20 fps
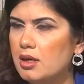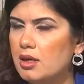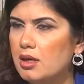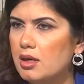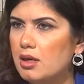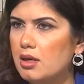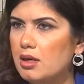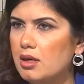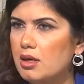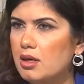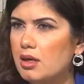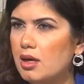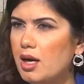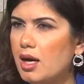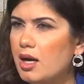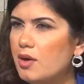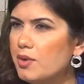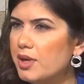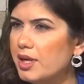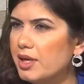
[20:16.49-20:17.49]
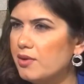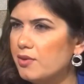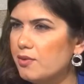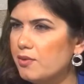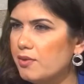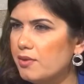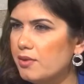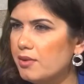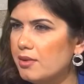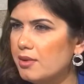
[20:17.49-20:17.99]
How can
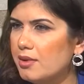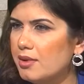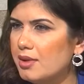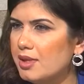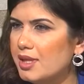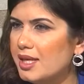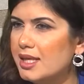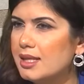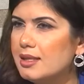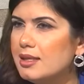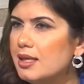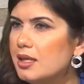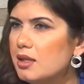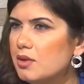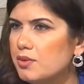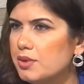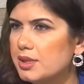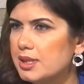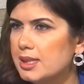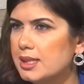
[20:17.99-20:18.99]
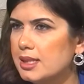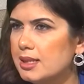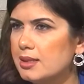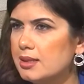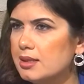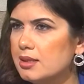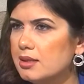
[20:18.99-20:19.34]
they deal with this?